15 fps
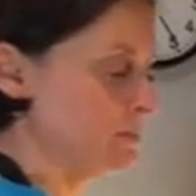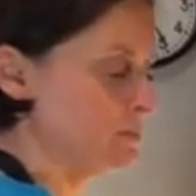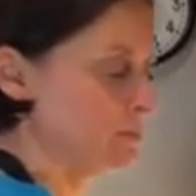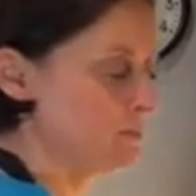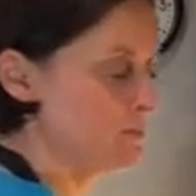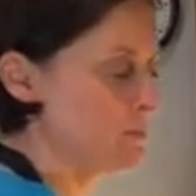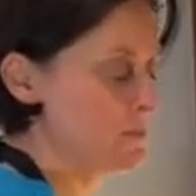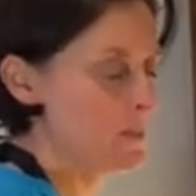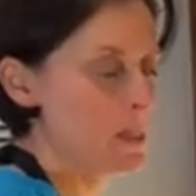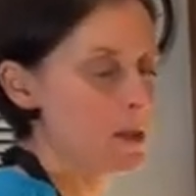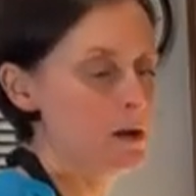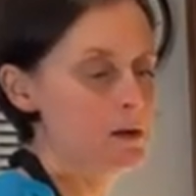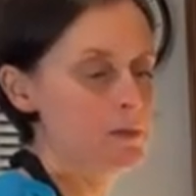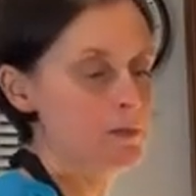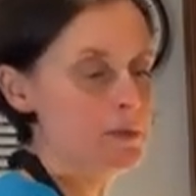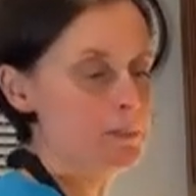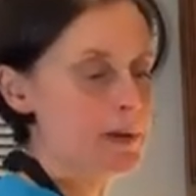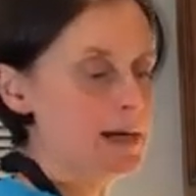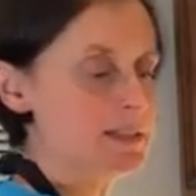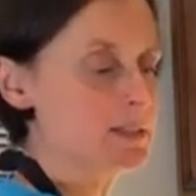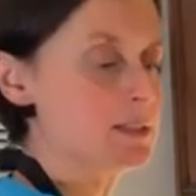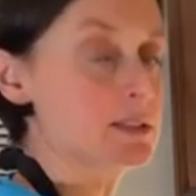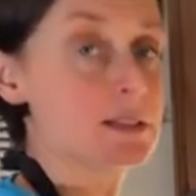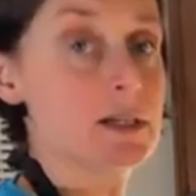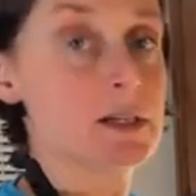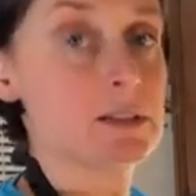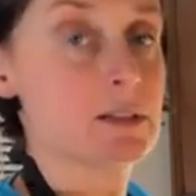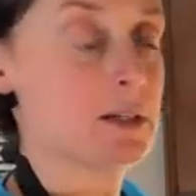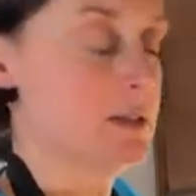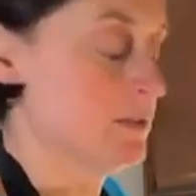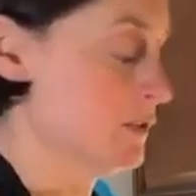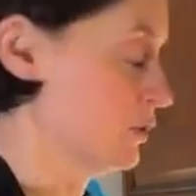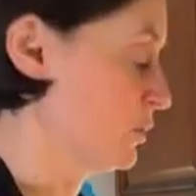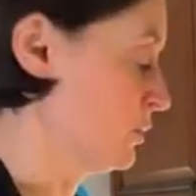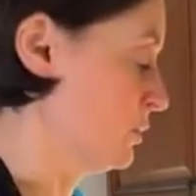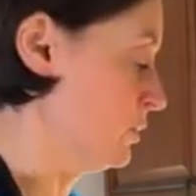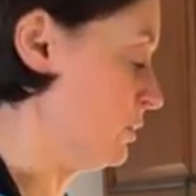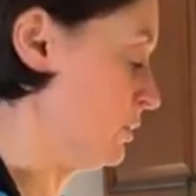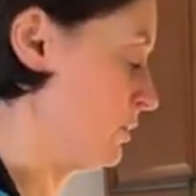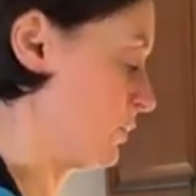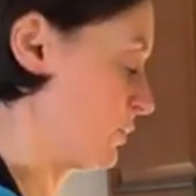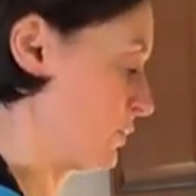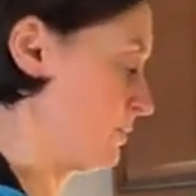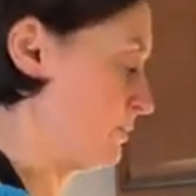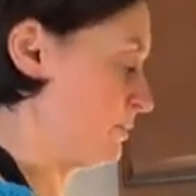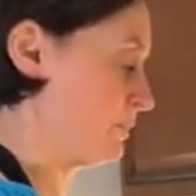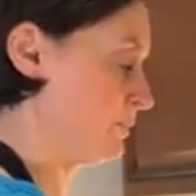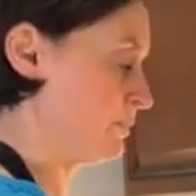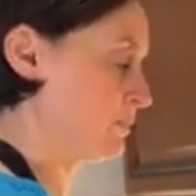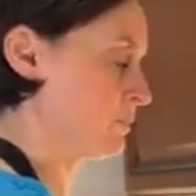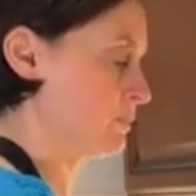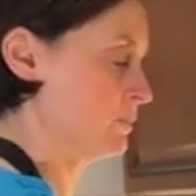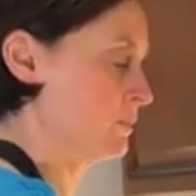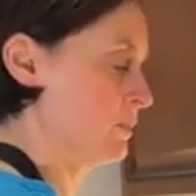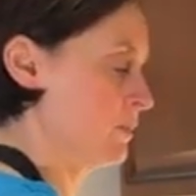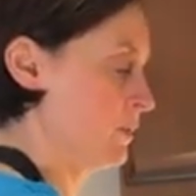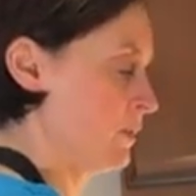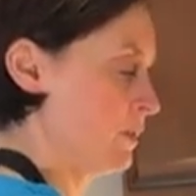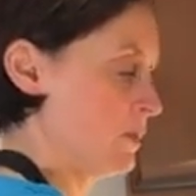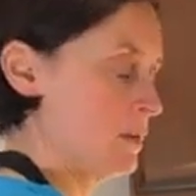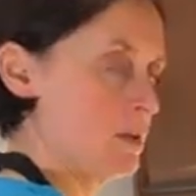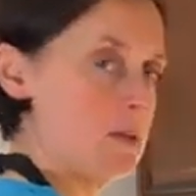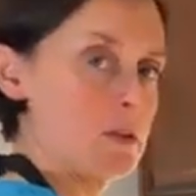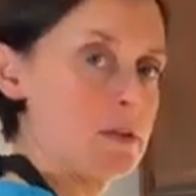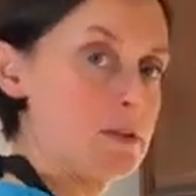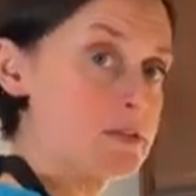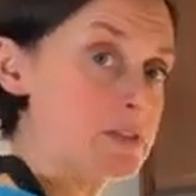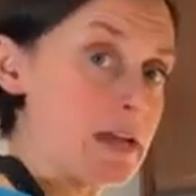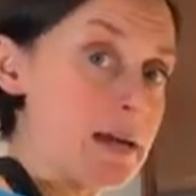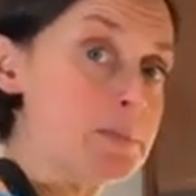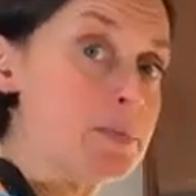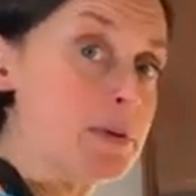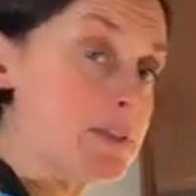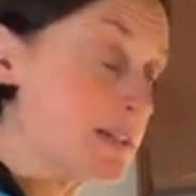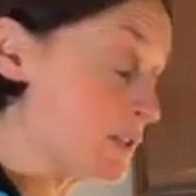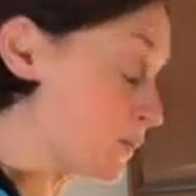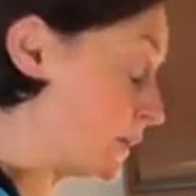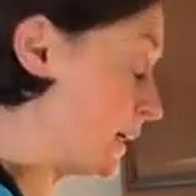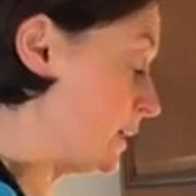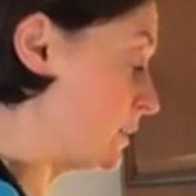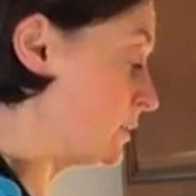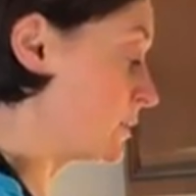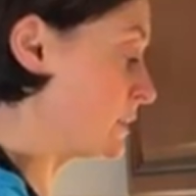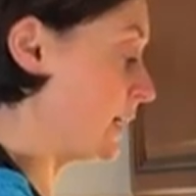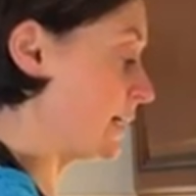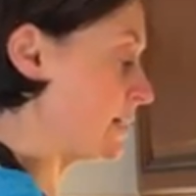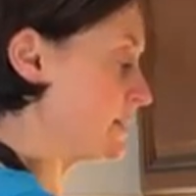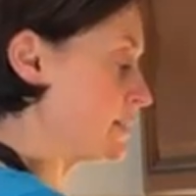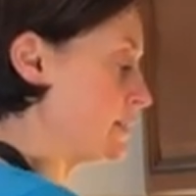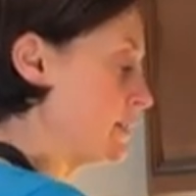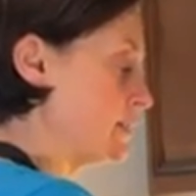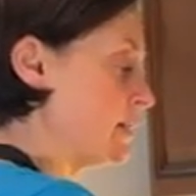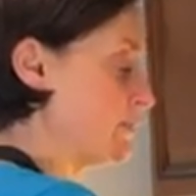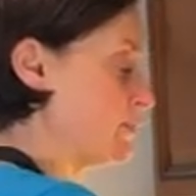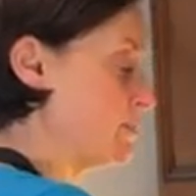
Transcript: the pasta and the sauce. This can camera this week looks like it's in a